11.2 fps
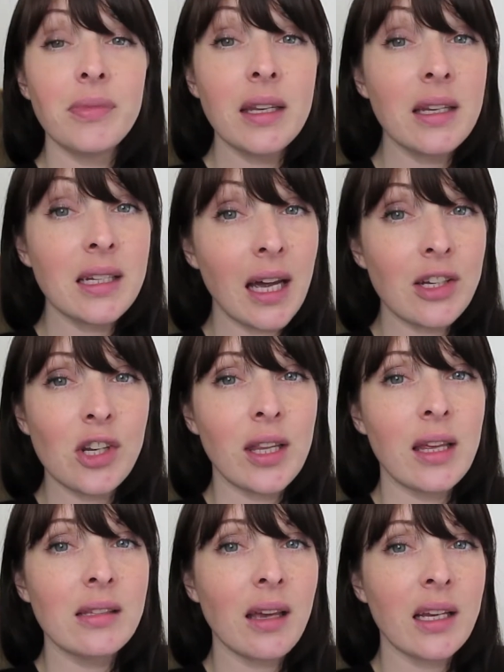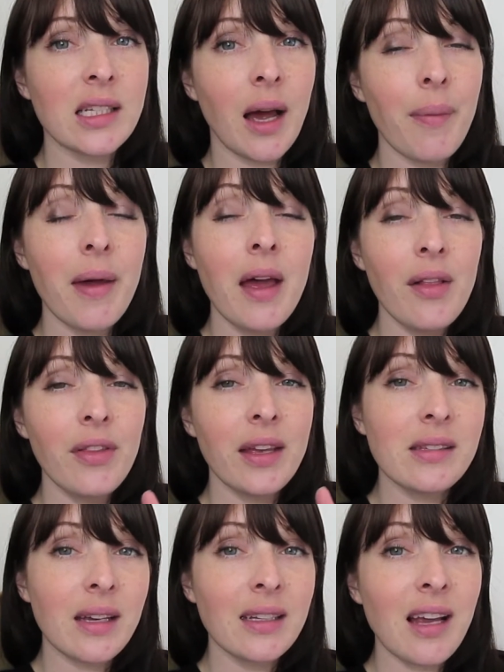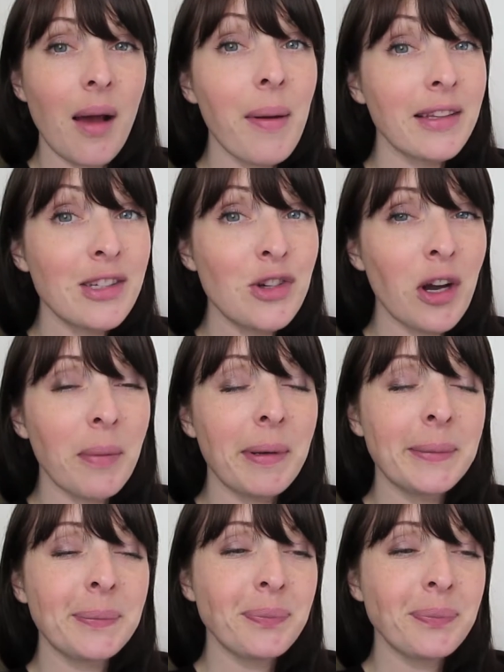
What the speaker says: Didn't attach on the inside tap. The inside tap has a drip.